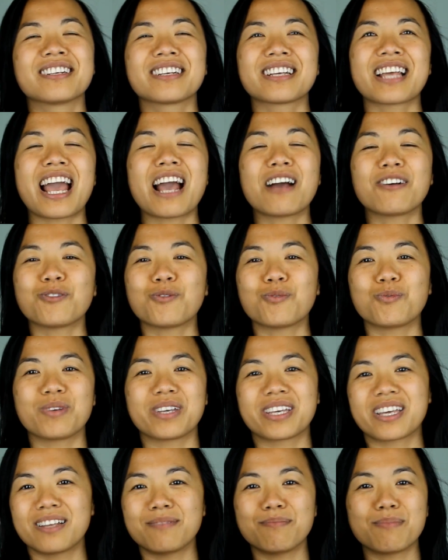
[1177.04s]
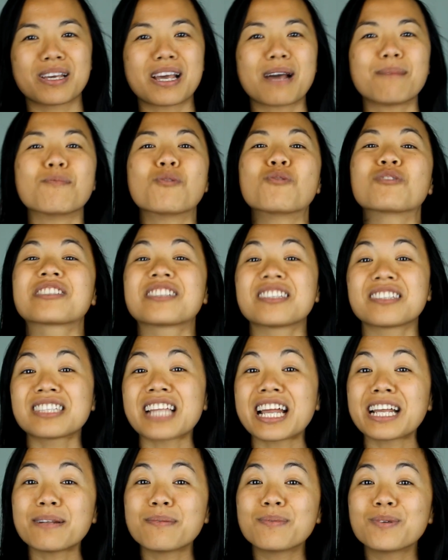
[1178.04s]
how we can become more
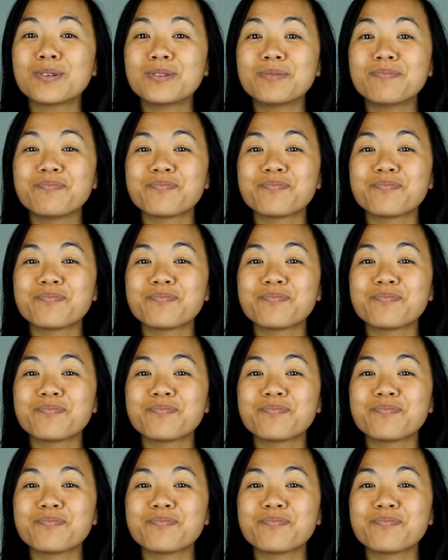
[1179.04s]
sustainable.